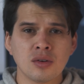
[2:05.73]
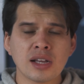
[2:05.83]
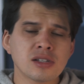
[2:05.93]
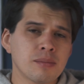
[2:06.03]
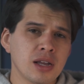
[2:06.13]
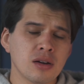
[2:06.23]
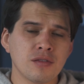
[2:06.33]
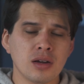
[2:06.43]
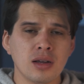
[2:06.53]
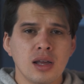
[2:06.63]
So that's a bit
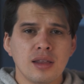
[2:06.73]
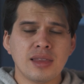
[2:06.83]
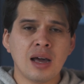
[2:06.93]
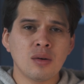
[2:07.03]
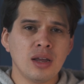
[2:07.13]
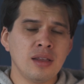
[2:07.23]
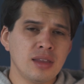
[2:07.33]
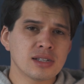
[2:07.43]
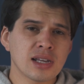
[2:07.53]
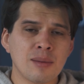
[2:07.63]
of a down in
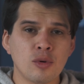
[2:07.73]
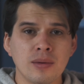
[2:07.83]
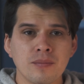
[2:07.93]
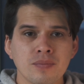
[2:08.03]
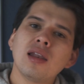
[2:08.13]
this camera.